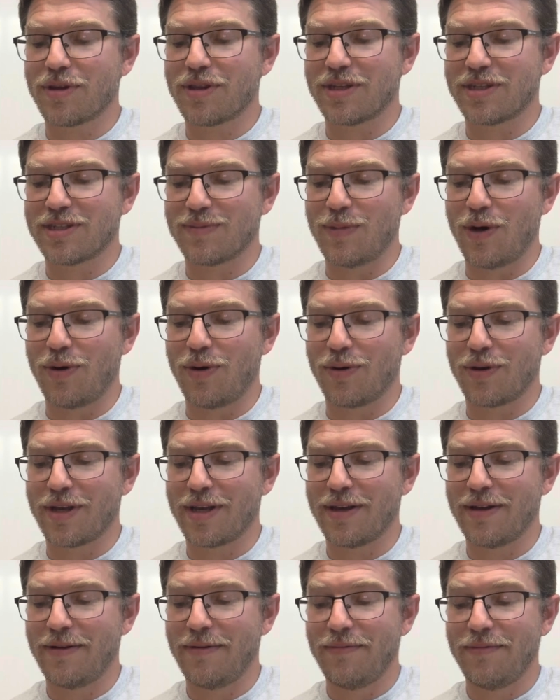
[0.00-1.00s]
the smoke,
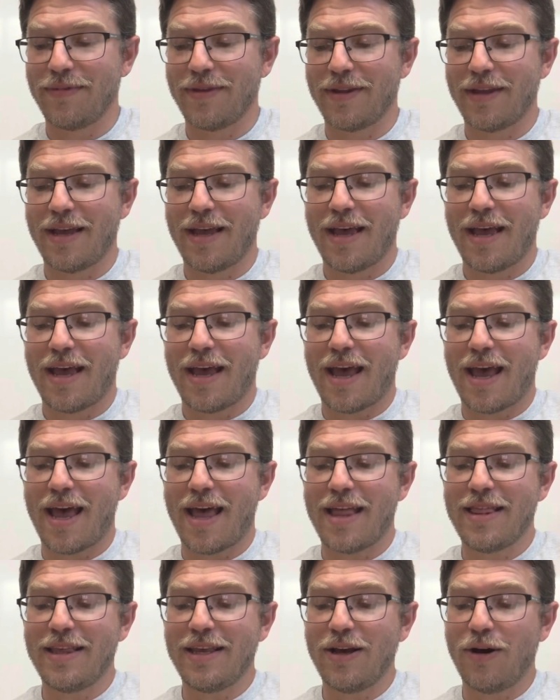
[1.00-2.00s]

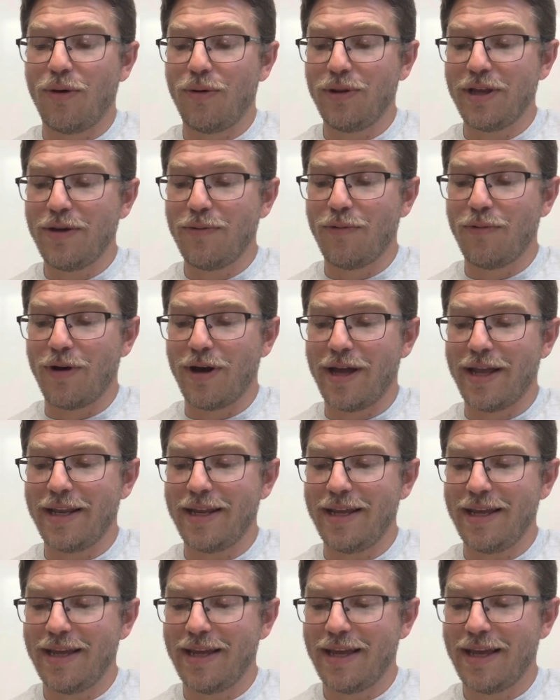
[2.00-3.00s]
and the only
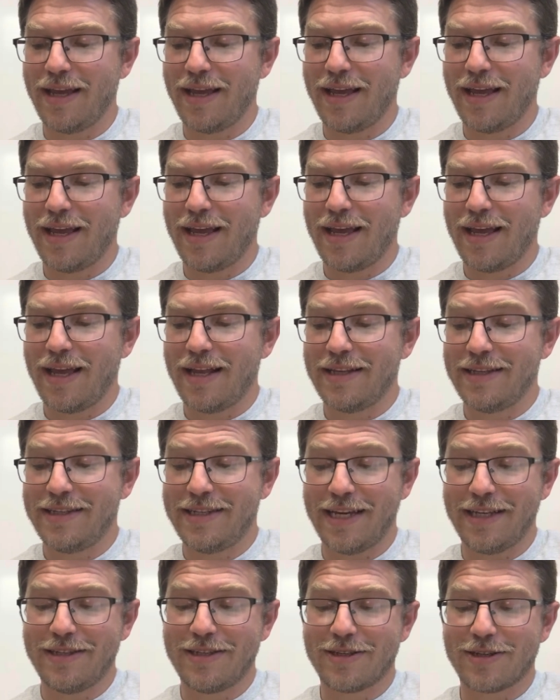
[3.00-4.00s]
one
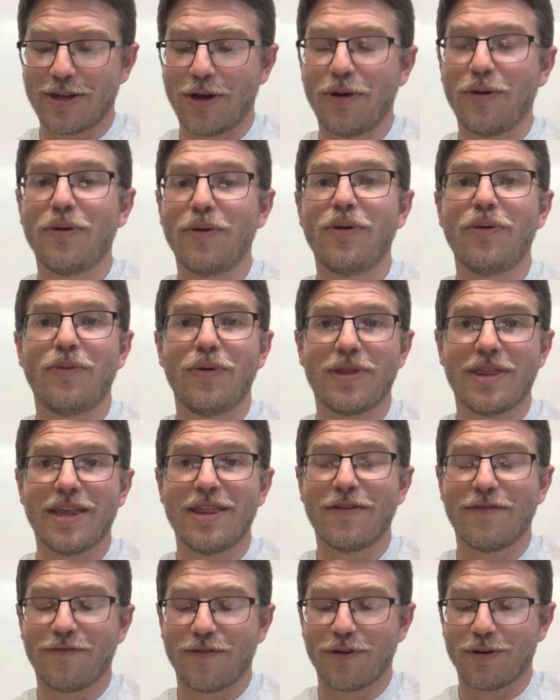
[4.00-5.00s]
did so within
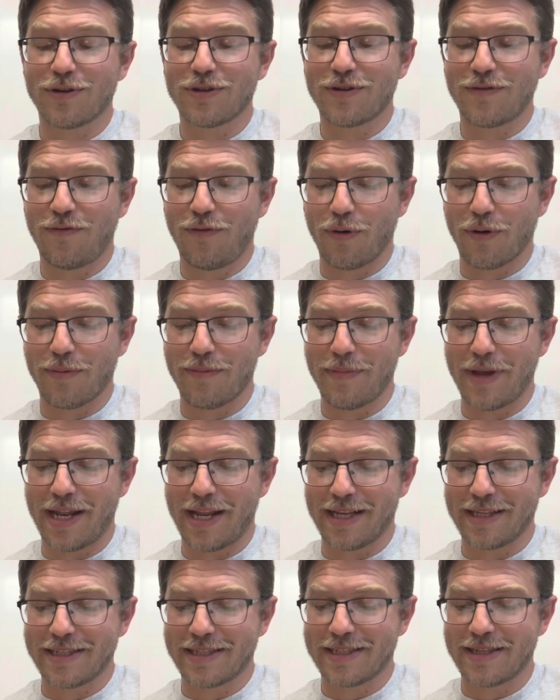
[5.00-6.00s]
the first 4
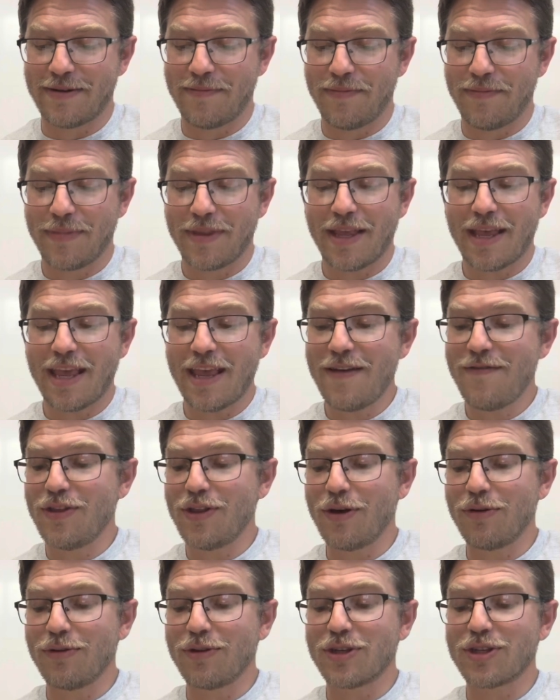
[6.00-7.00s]
minutes, even
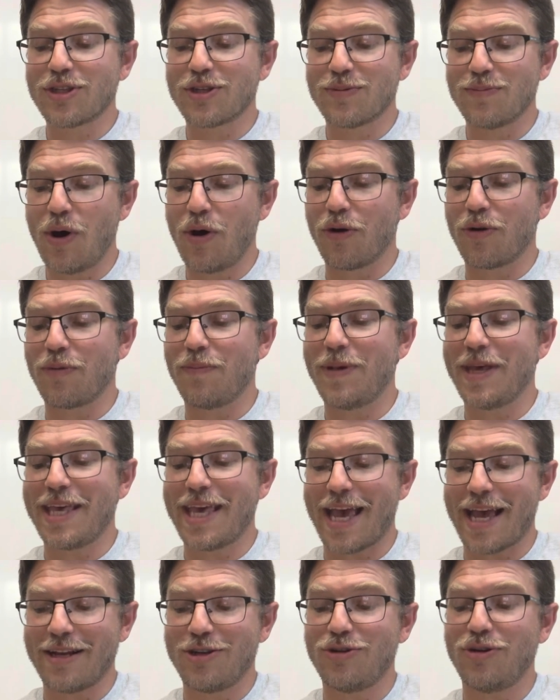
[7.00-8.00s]
though the smoke
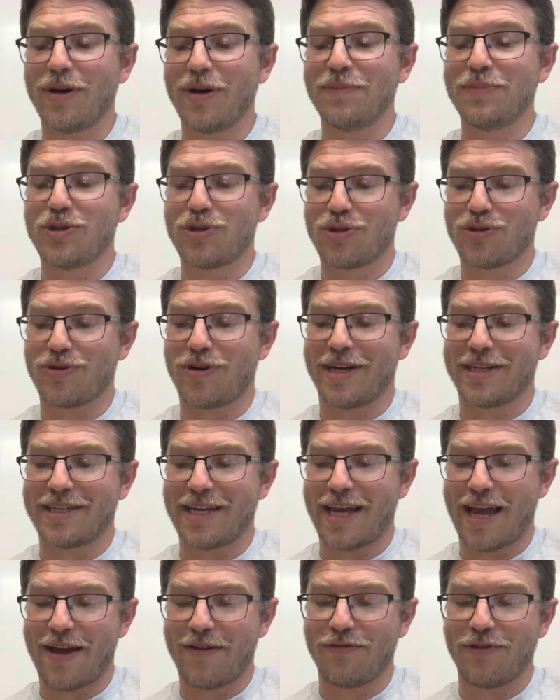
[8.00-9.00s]
began to obstruct
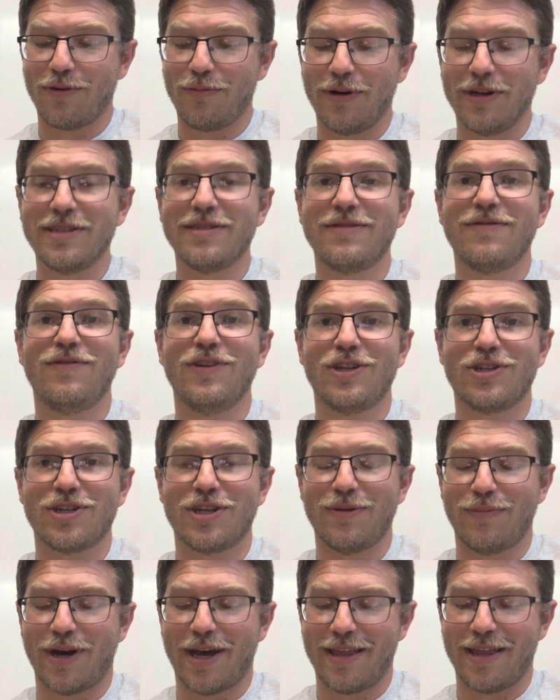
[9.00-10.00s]
everyone's
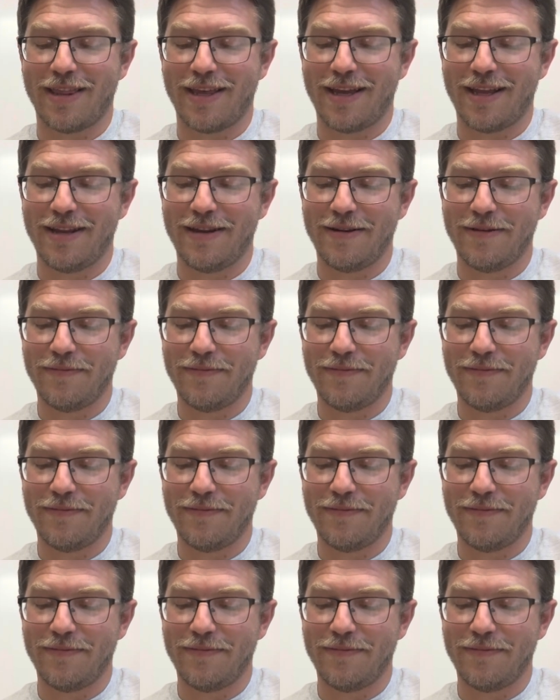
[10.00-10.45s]
vision by then.